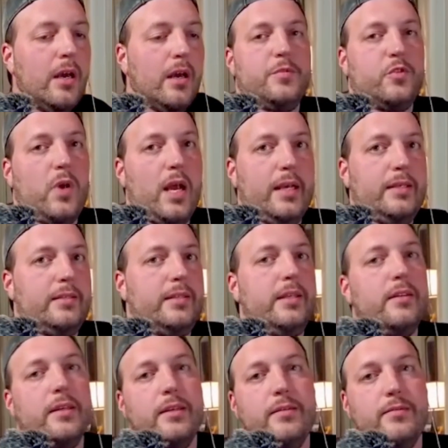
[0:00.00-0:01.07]
try
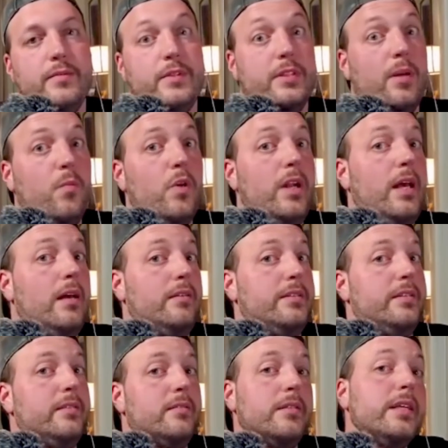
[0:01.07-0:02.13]
stealing someone
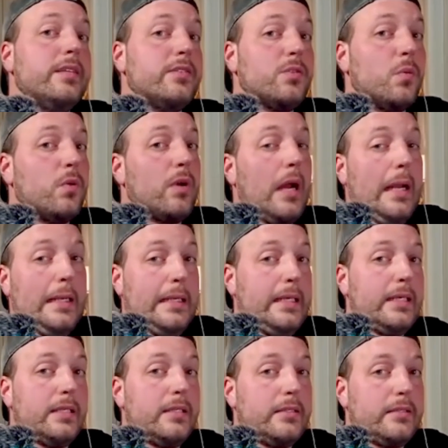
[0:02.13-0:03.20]
else's list or
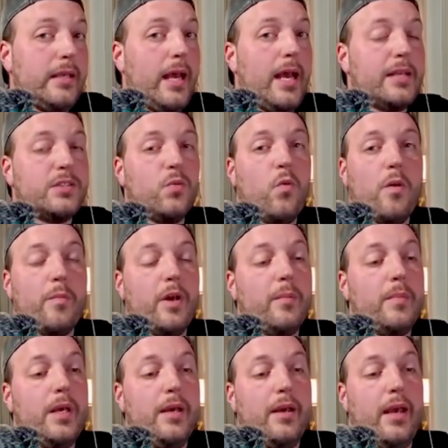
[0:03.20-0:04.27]
ideas as a warm-up.
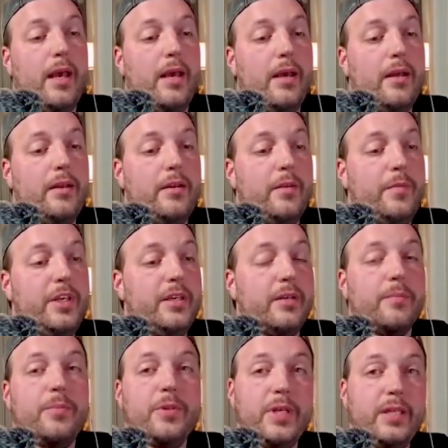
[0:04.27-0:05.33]
And to be
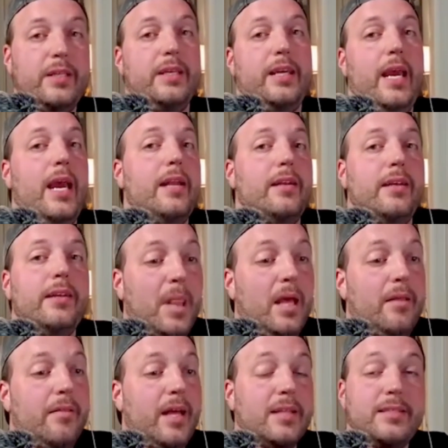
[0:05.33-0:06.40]
completely candid,
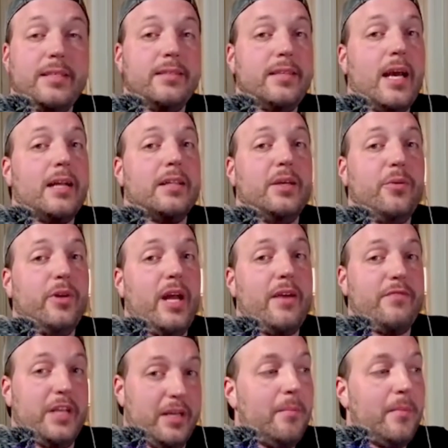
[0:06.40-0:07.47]
that's exactly what
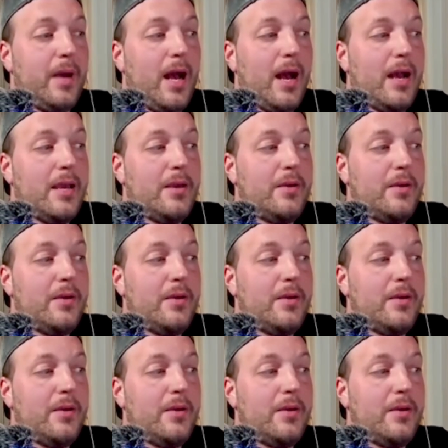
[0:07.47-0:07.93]
I've done. I